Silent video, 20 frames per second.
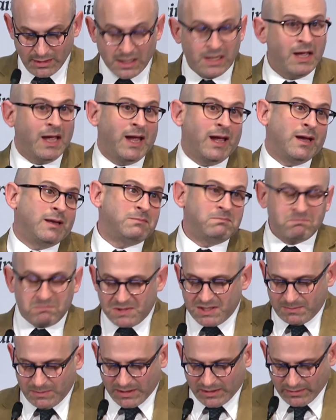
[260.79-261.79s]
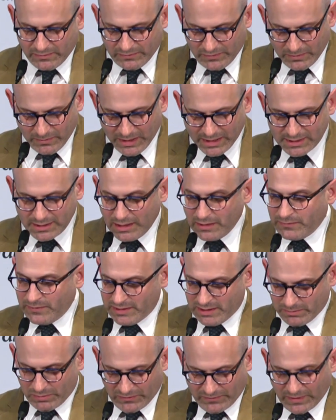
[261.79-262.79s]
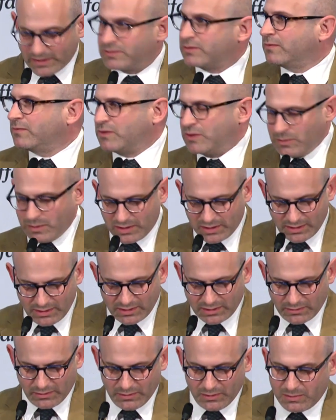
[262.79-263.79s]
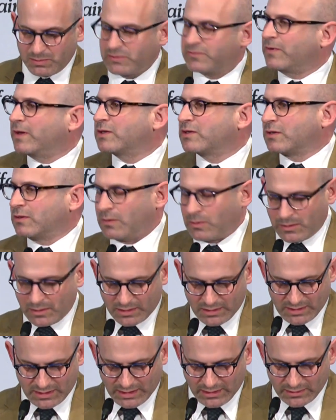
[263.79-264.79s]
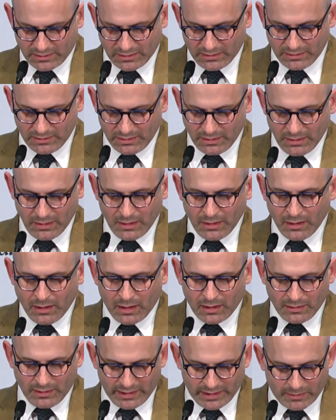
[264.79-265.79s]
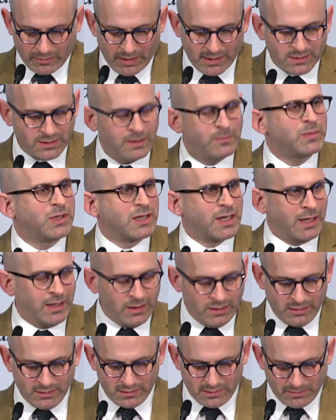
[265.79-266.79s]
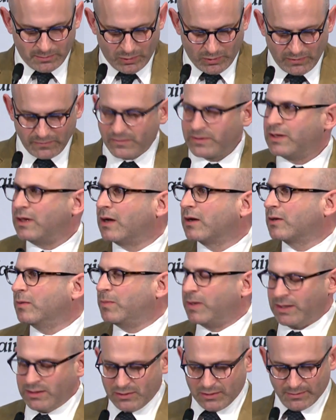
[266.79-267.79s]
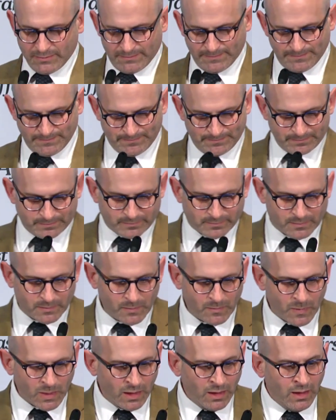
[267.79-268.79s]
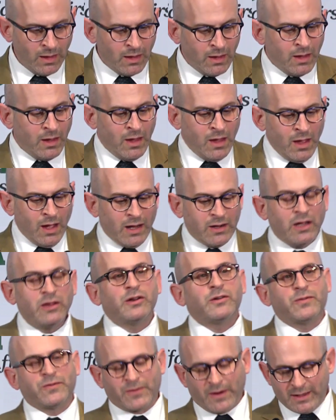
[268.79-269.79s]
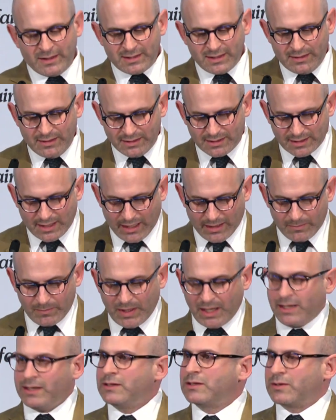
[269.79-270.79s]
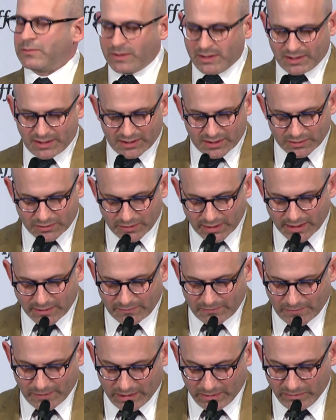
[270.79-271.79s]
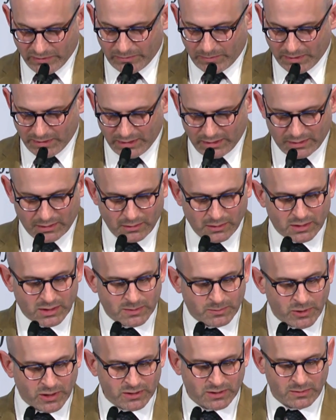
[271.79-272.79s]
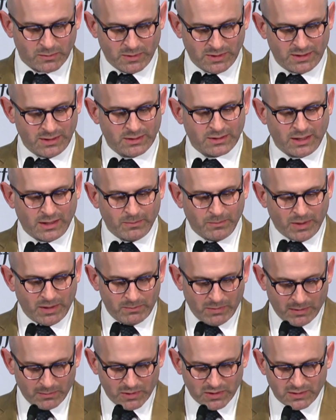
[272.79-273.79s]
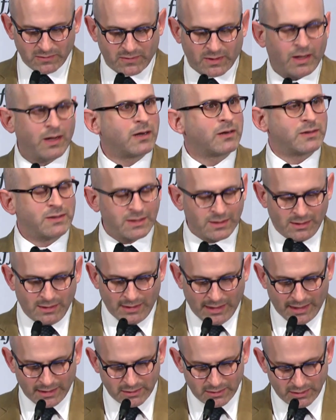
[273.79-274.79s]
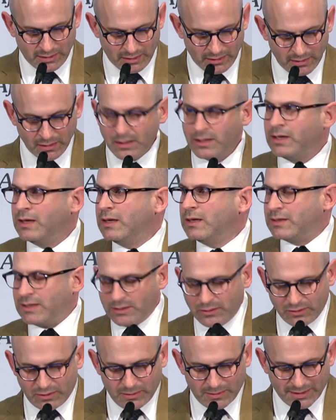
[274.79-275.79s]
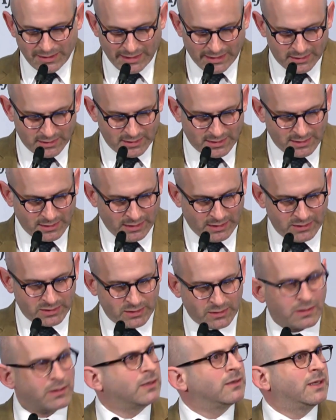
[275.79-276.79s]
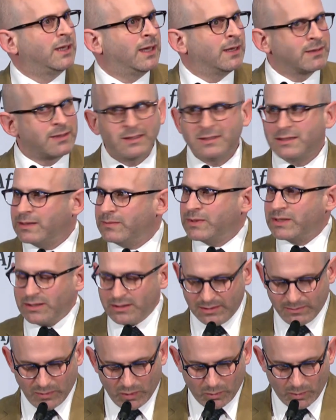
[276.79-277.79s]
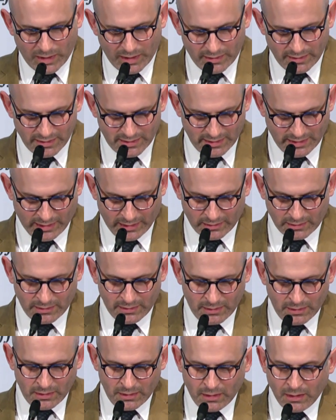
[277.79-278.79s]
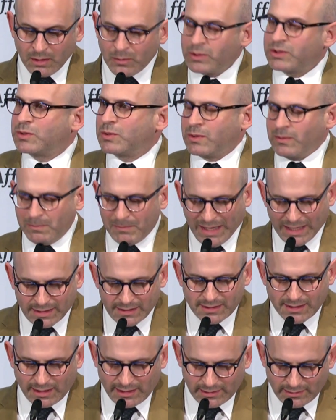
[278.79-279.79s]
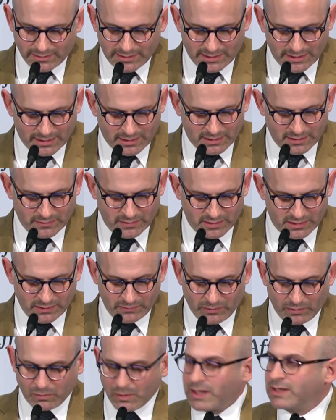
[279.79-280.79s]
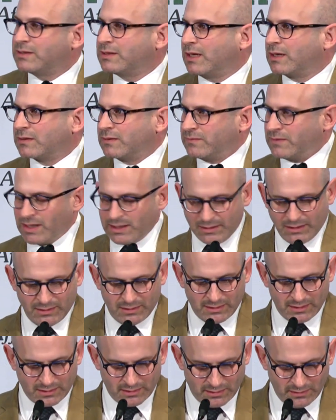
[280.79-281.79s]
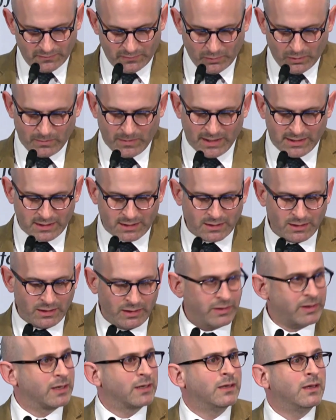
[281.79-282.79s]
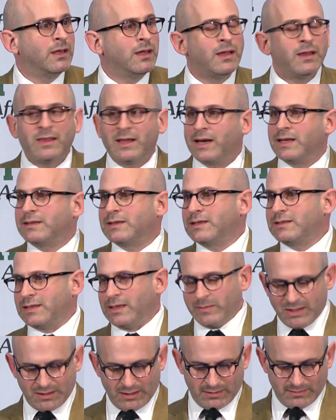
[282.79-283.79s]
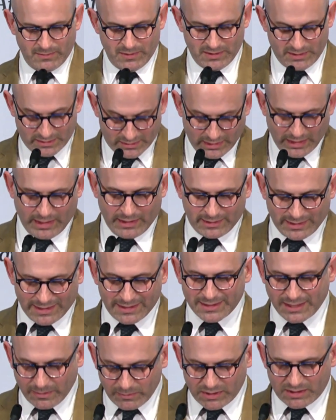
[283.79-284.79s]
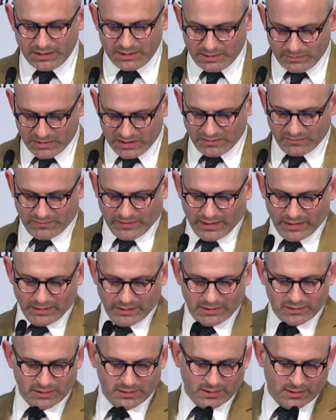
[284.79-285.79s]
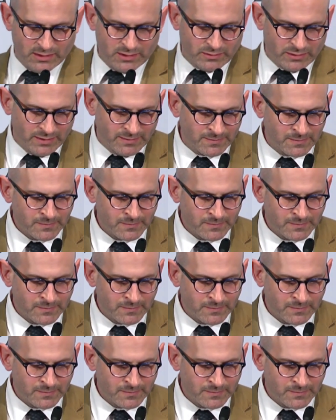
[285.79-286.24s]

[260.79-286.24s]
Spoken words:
and, speaking for myself, as a professor of Jewish history whose professional organizations are likewise implicated in support for the occupation. Another front in this campaign to restrict freedom of political expression was the attempt by members of Congress in the last year to introduce legislation called the Anti-Semitism Awareness Act, which would amend Title VI of the Civil Rights Act of 1964 by declaring that anti-Semitism is a violation under it.